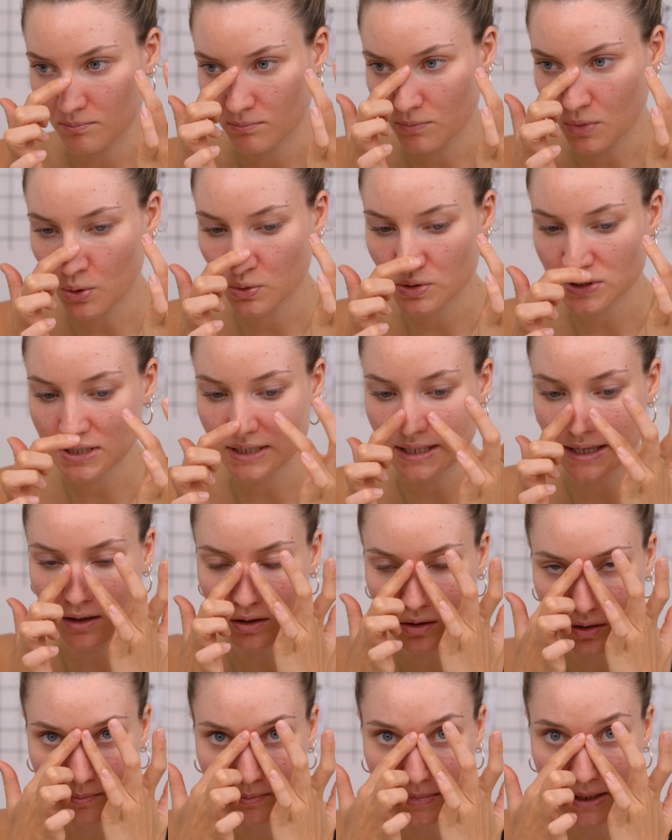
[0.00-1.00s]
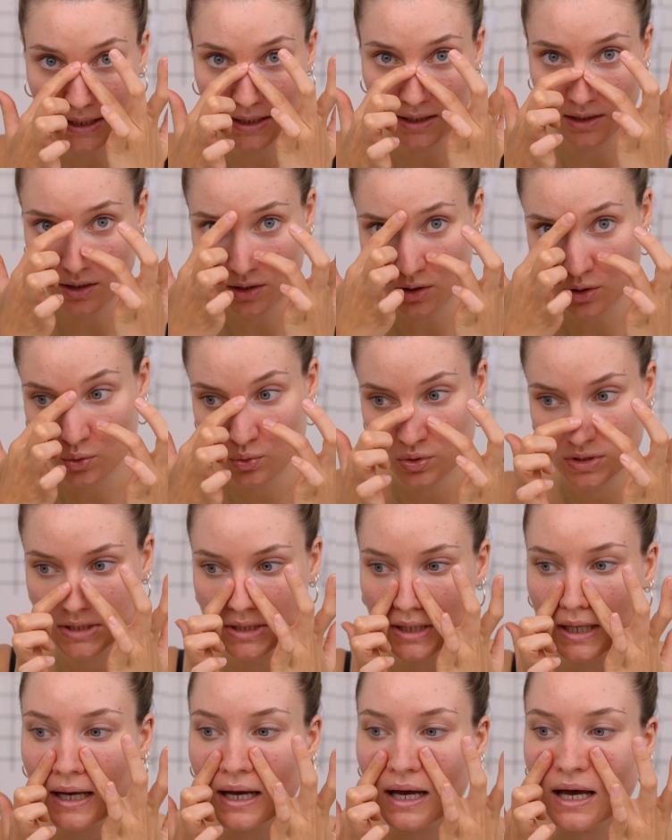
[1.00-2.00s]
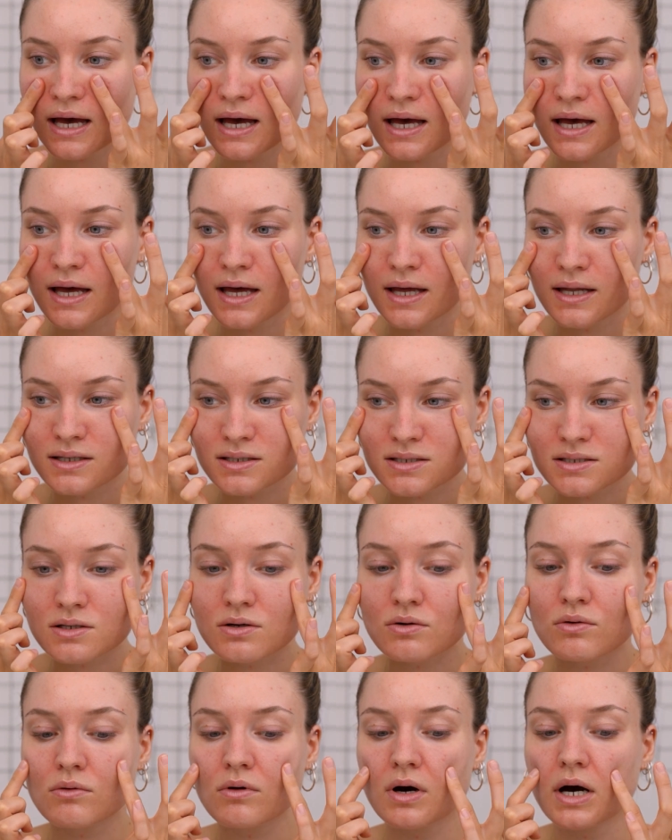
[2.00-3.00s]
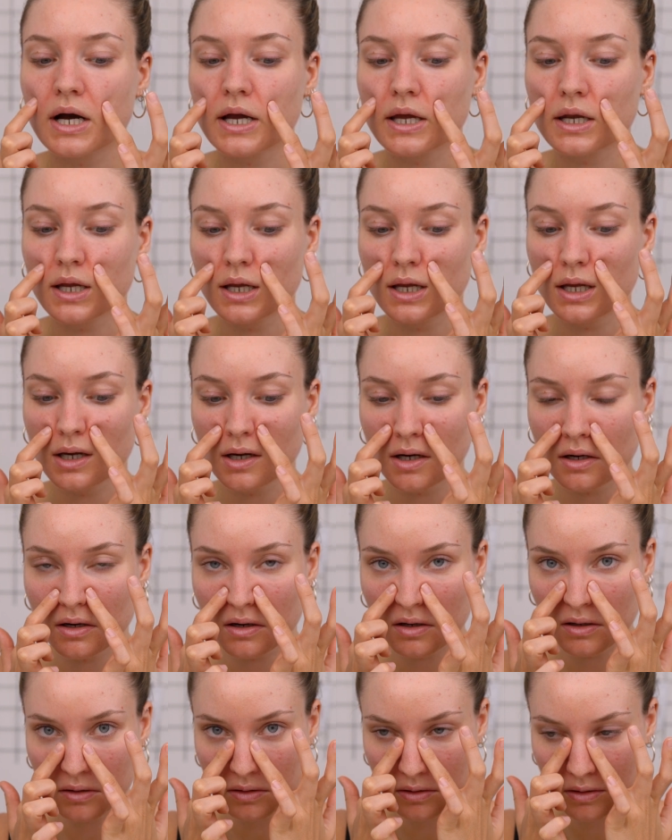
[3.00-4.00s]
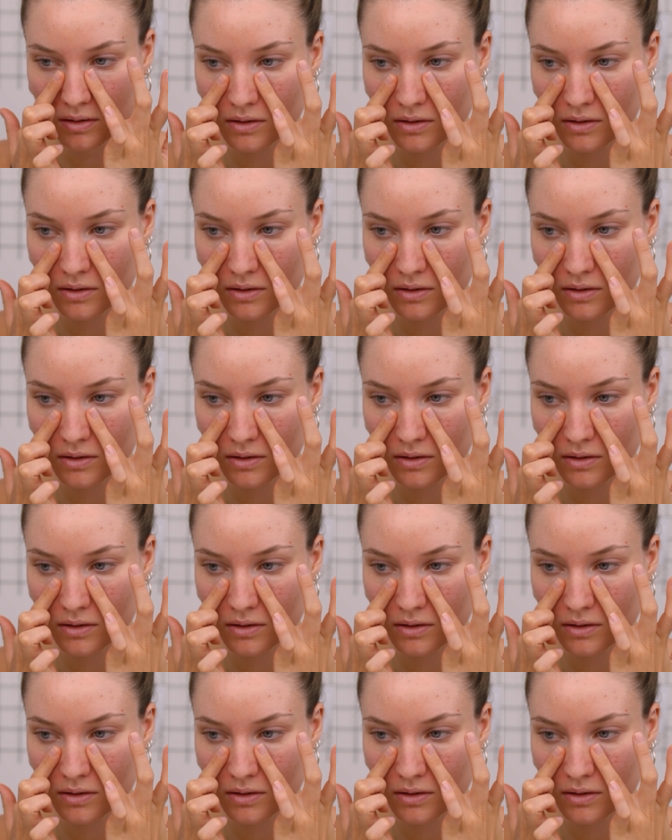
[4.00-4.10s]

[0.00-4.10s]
mostly on my nose and right here.